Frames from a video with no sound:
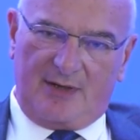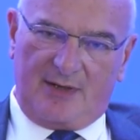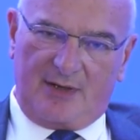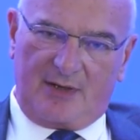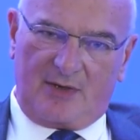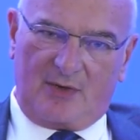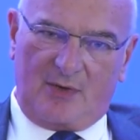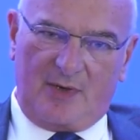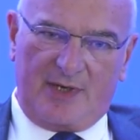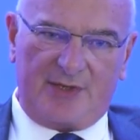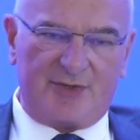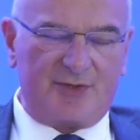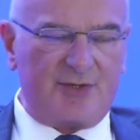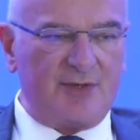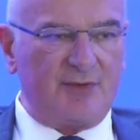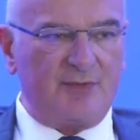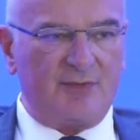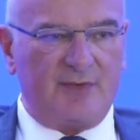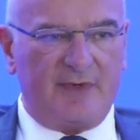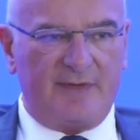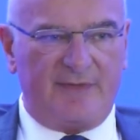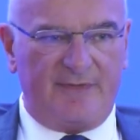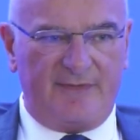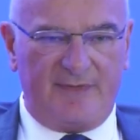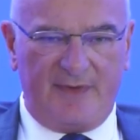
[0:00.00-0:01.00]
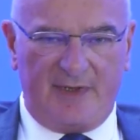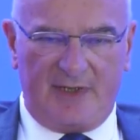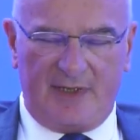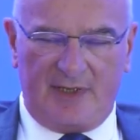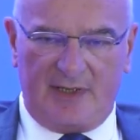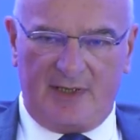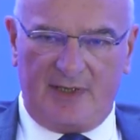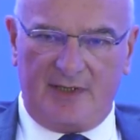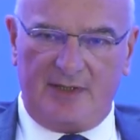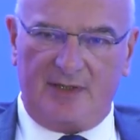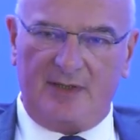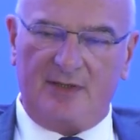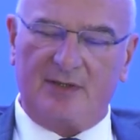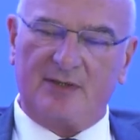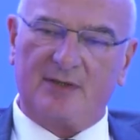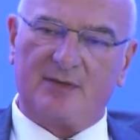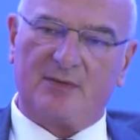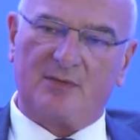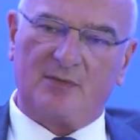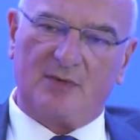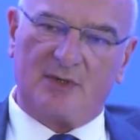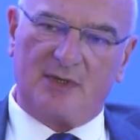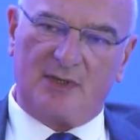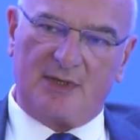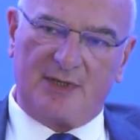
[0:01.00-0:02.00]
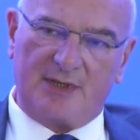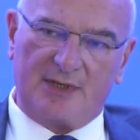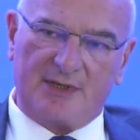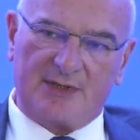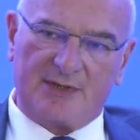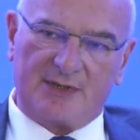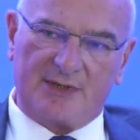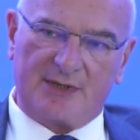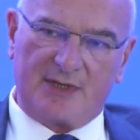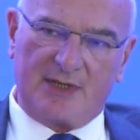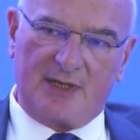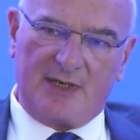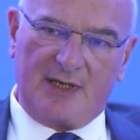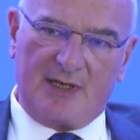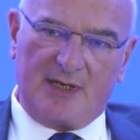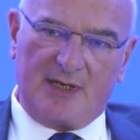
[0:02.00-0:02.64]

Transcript: The question referred was,